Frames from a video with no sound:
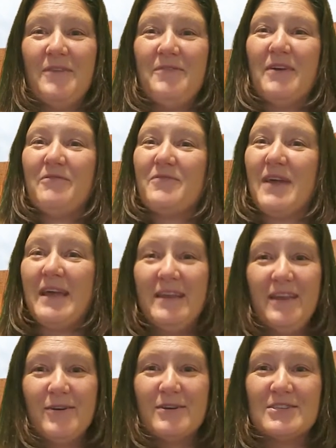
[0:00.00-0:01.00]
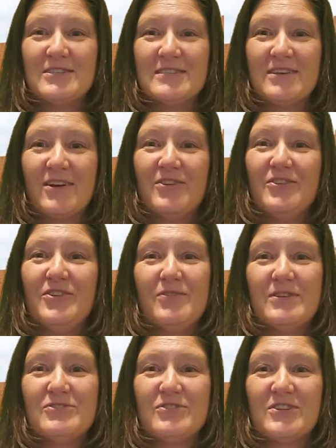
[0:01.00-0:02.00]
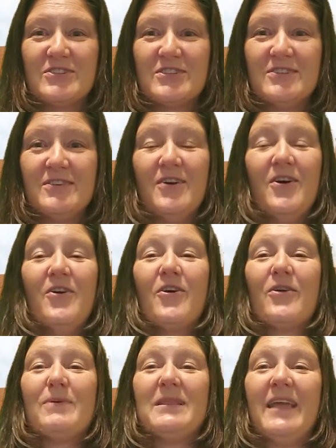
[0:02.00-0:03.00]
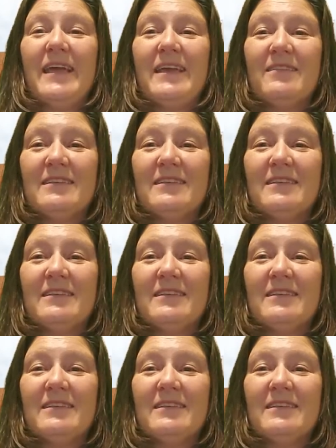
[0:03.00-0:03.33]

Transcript: If you have any questions on new construction or would like